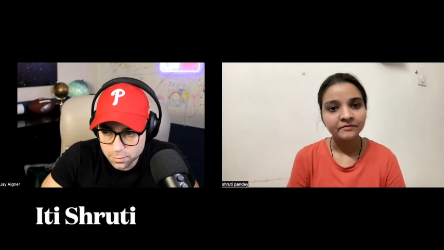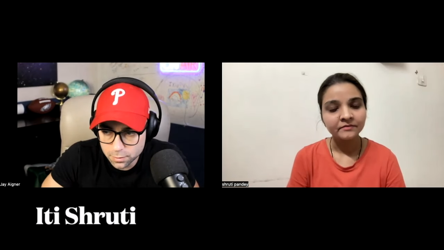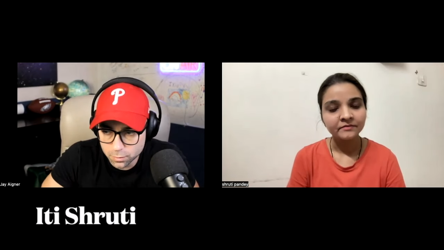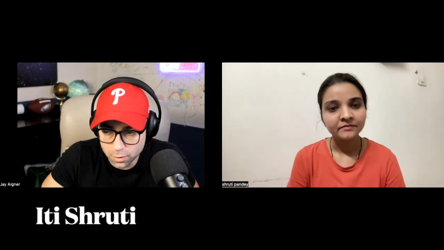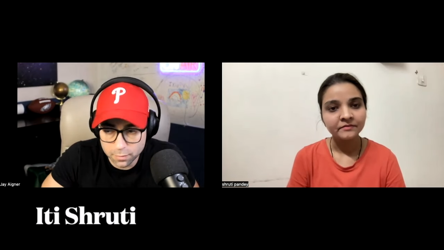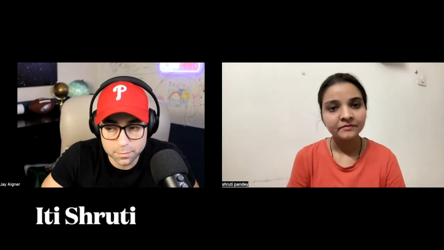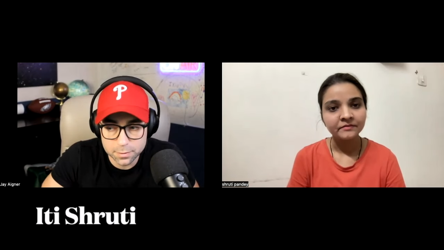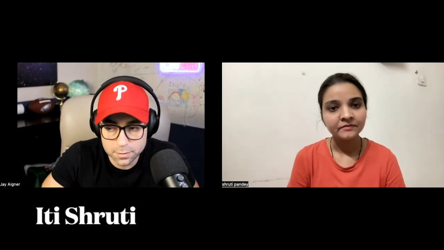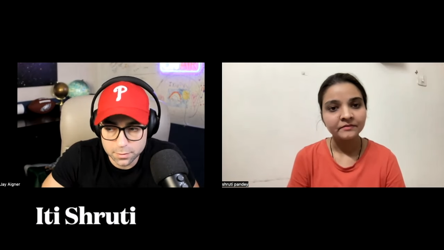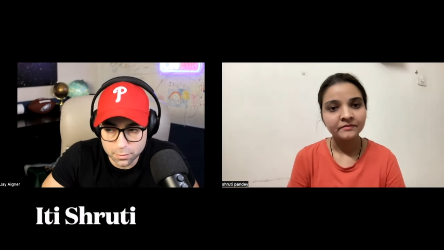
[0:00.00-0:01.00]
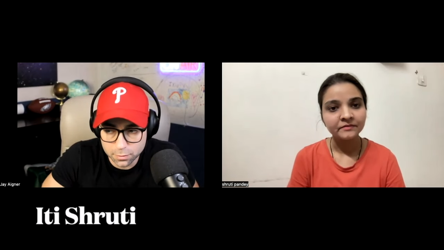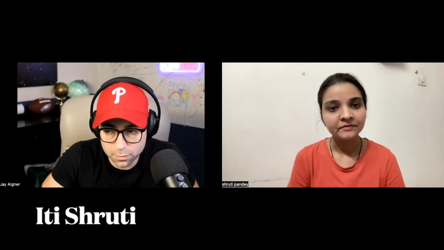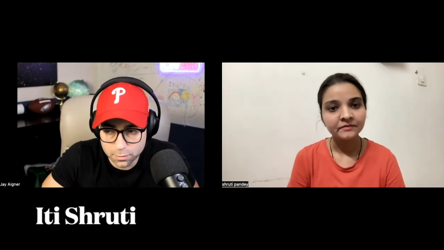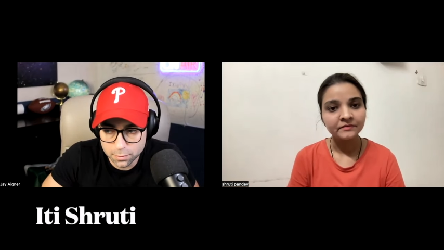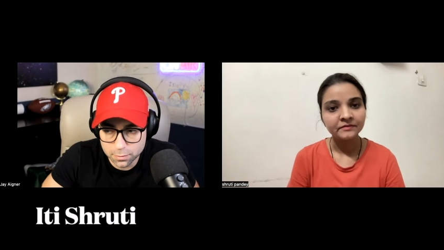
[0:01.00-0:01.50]
Speaker 1: One of them is
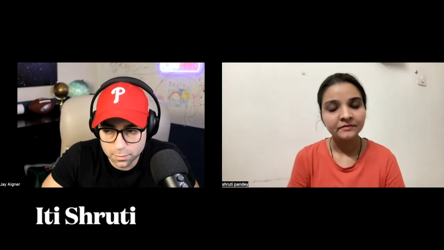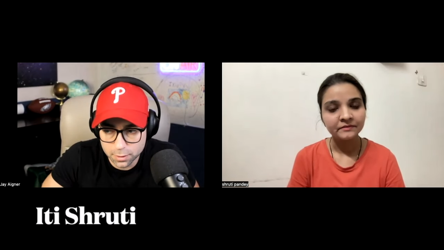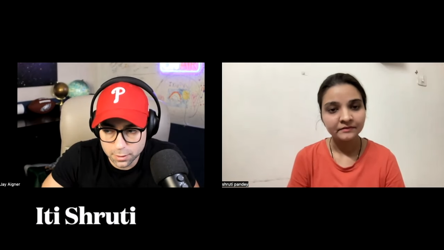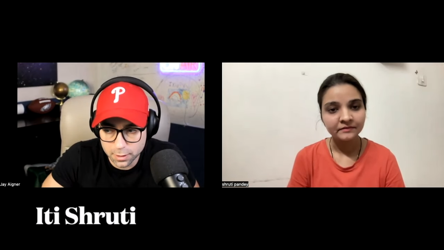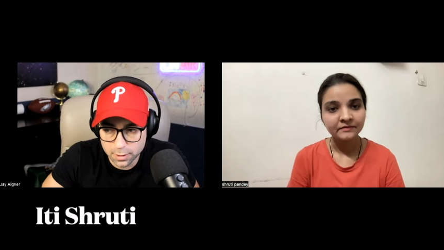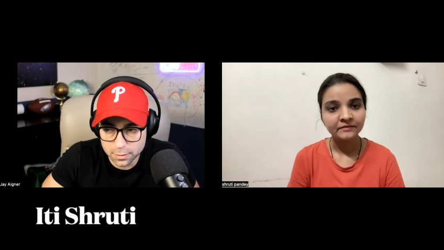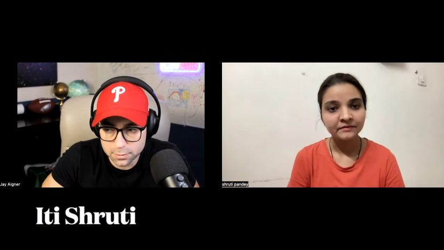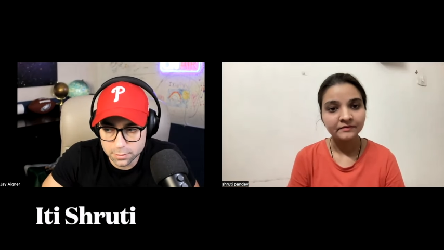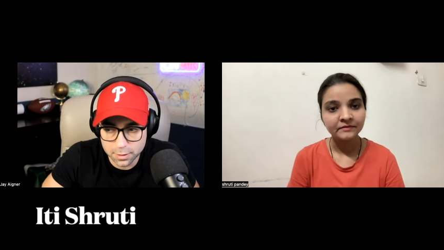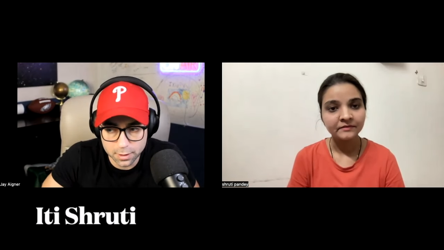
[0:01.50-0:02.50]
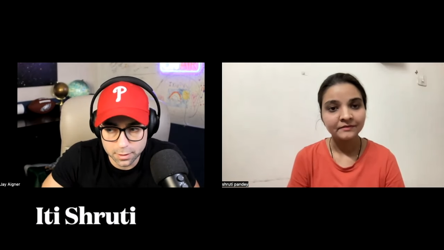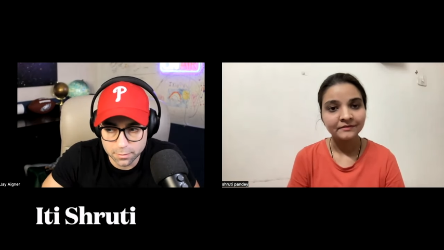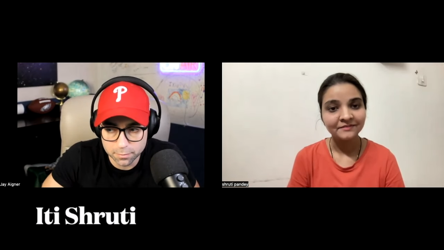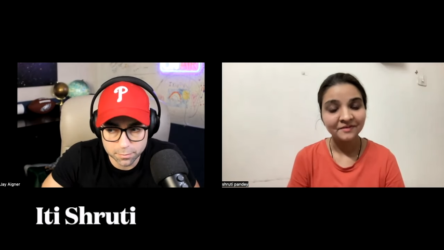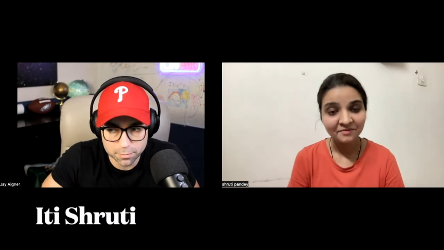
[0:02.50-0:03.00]
still a client today
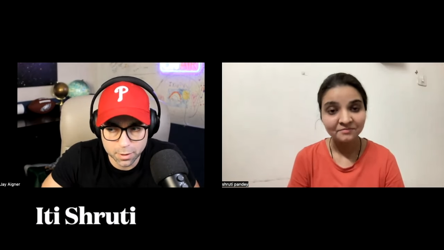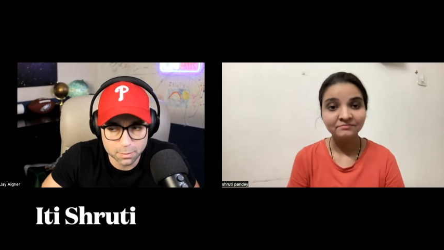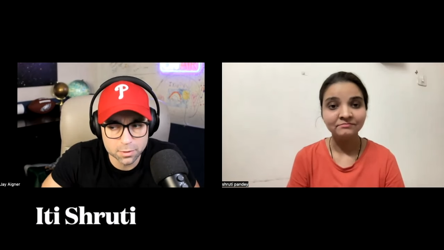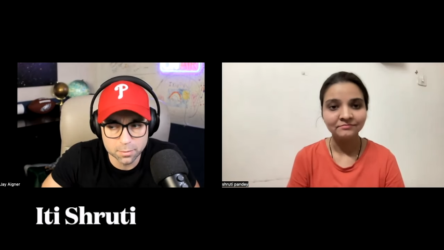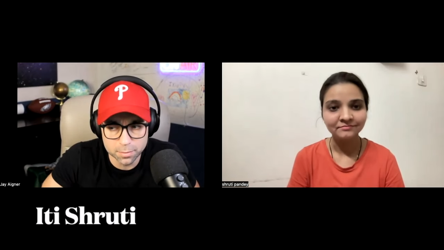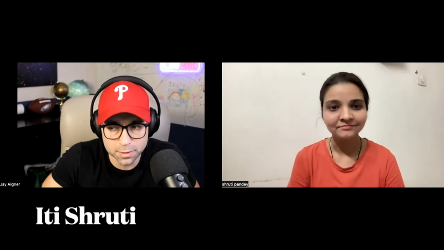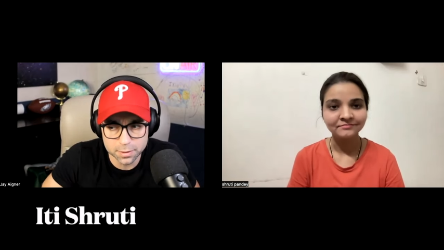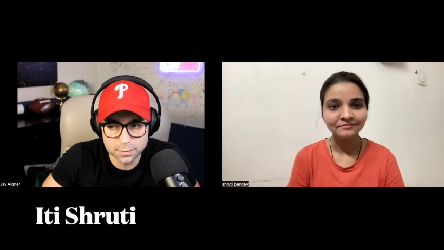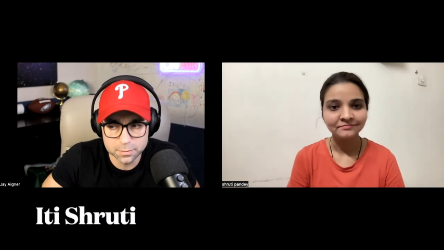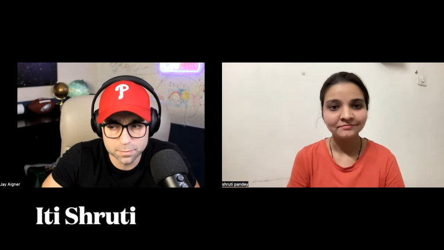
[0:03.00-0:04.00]
and probably our biggest